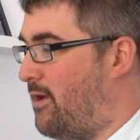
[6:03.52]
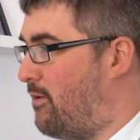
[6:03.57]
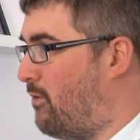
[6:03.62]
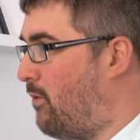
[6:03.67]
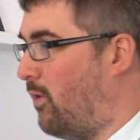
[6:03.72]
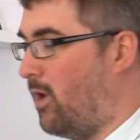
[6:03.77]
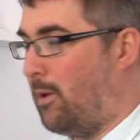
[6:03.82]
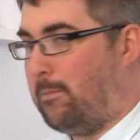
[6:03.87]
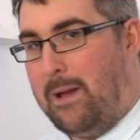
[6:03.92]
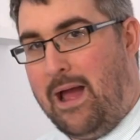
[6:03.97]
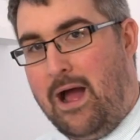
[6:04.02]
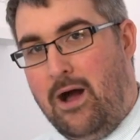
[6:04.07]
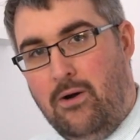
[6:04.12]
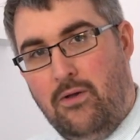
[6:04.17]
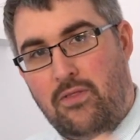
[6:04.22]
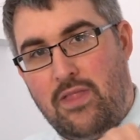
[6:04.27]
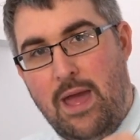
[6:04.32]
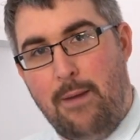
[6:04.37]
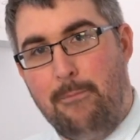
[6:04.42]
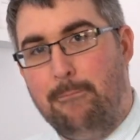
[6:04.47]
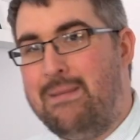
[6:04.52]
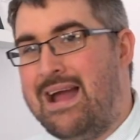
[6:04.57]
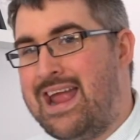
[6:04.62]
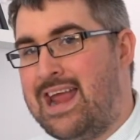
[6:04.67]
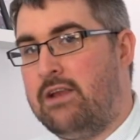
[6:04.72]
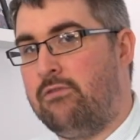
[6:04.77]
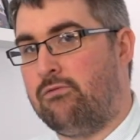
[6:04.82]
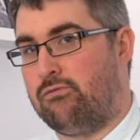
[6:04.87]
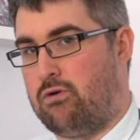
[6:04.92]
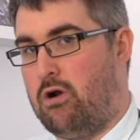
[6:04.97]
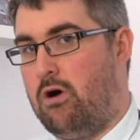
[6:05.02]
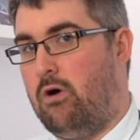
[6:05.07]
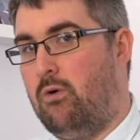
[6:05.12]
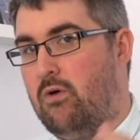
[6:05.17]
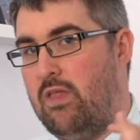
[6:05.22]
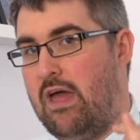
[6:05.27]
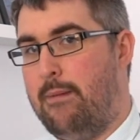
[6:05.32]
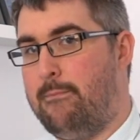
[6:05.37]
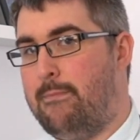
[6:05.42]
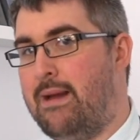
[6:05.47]
they're all about their main role,
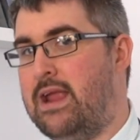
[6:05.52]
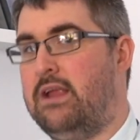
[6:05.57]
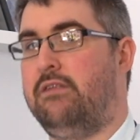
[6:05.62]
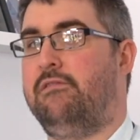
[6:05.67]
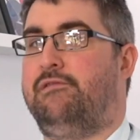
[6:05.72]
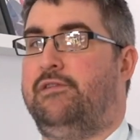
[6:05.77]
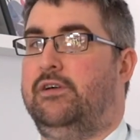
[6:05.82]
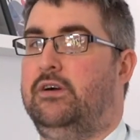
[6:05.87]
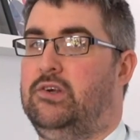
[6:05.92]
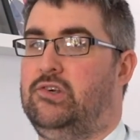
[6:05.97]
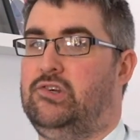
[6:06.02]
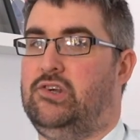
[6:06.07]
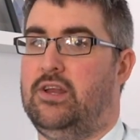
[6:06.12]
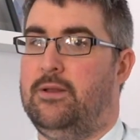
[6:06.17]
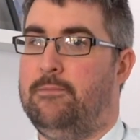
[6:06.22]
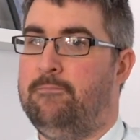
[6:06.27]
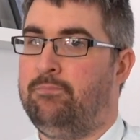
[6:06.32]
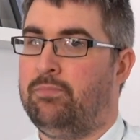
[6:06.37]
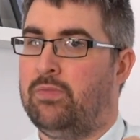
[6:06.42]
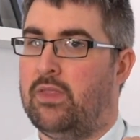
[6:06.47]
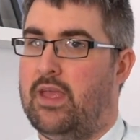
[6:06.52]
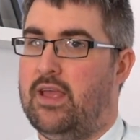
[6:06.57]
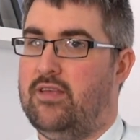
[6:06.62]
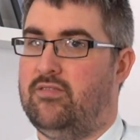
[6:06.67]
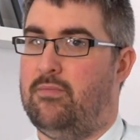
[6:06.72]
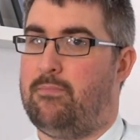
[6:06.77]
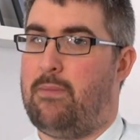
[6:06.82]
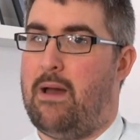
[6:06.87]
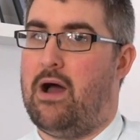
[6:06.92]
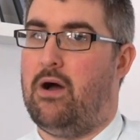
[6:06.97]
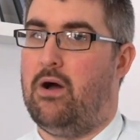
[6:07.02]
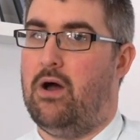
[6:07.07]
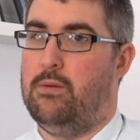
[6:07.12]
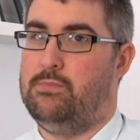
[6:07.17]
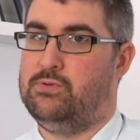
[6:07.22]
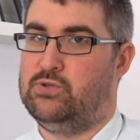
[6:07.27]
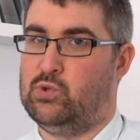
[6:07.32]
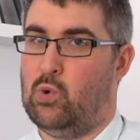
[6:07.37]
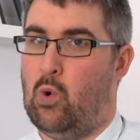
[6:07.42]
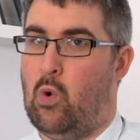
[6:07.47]
their main function is about
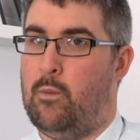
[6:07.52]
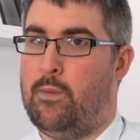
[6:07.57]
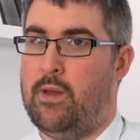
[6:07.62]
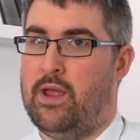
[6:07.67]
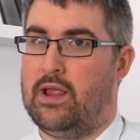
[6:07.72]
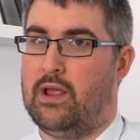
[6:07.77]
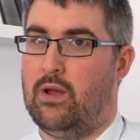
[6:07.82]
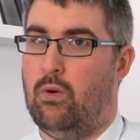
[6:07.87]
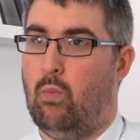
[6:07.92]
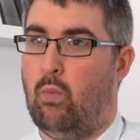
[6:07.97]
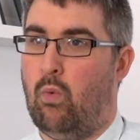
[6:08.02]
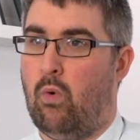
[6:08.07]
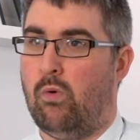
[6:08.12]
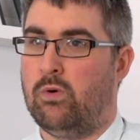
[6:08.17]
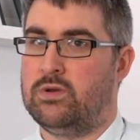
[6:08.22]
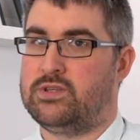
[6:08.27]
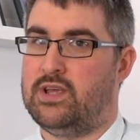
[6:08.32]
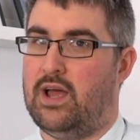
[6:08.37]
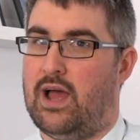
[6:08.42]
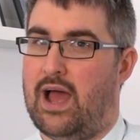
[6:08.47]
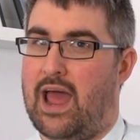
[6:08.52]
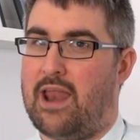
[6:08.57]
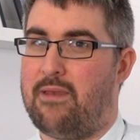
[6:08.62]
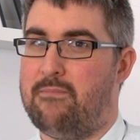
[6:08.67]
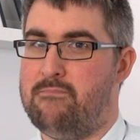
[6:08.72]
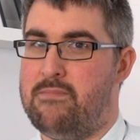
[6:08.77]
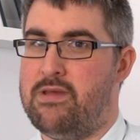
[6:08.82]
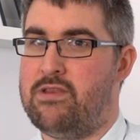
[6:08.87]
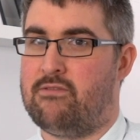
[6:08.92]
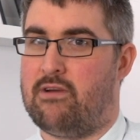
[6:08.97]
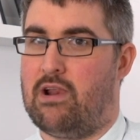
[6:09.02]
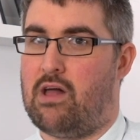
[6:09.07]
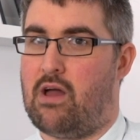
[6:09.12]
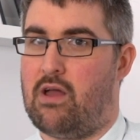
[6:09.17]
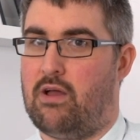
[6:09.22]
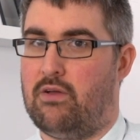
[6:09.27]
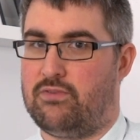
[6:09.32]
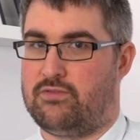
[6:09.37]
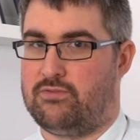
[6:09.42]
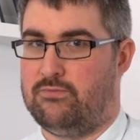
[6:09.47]
absorbing water and mineral
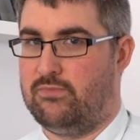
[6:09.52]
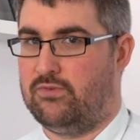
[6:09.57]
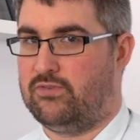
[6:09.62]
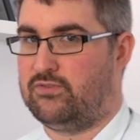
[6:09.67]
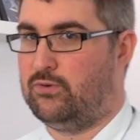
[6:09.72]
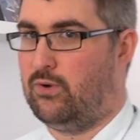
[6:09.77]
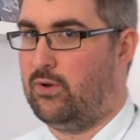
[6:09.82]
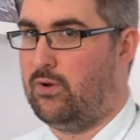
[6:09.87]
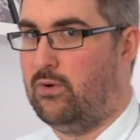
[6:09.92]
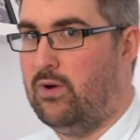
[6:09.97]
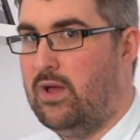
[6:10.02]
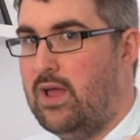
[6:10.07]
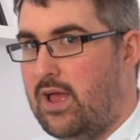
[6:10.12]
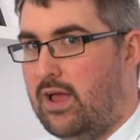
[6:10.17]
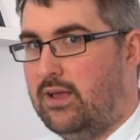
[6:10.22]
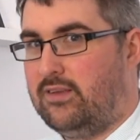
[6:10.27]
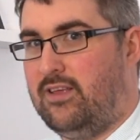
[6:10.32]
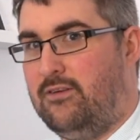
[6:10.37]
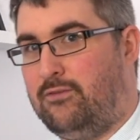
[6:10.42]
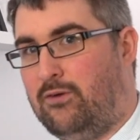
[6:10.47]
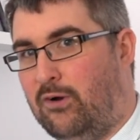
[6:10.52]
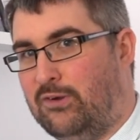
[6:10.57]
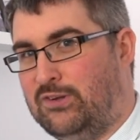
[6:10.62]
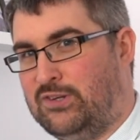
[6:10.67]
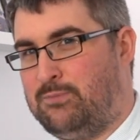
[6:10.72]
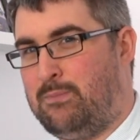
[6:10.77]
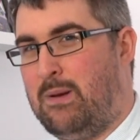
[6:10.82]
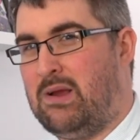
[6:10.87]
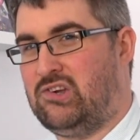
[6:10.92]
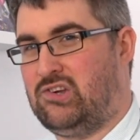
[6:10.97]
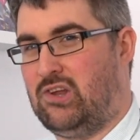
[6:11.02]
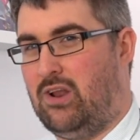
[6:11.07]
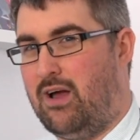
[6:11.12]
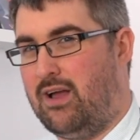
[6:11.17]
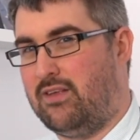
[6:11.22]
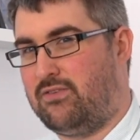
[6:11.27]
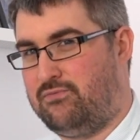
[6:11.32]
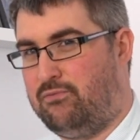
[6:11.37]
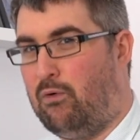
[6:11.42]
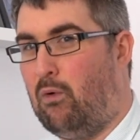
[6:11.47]
ions from the soil. So they've got to be
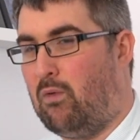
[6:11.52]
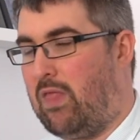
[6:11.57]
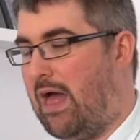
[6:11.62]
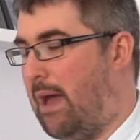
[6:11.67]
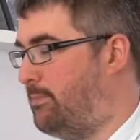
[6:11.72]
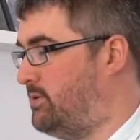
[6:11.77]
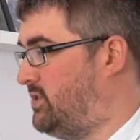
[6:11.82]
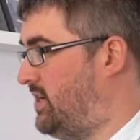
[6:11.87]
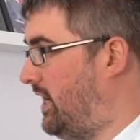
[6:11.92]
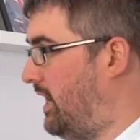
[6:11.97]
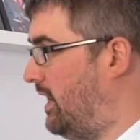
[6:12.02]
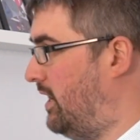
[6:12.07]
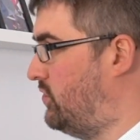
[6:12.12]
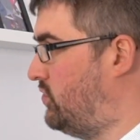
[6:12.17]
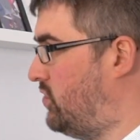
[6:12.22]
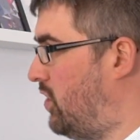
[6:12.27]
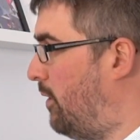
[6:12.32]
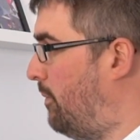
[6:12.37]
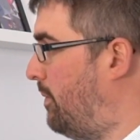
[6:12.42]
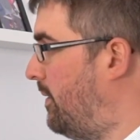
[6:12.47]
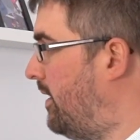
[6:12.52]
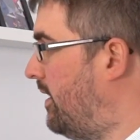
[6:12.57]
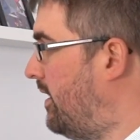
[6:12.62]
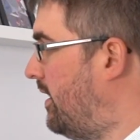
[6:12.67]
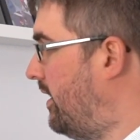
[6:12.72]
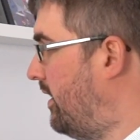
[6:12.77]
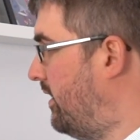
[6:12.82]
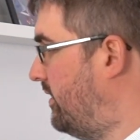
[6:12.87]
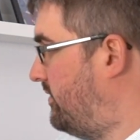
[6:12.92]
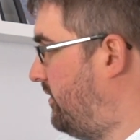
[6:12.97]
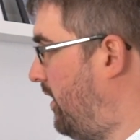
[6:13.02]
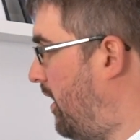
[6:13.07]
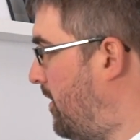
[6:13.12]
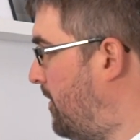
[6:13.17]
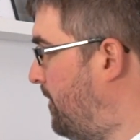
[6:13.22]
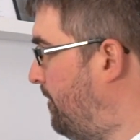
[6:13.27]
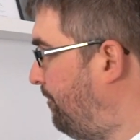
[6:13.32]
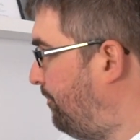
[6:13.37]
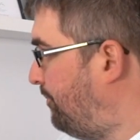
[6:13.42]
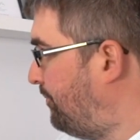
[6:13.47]
specialised for that particular job. So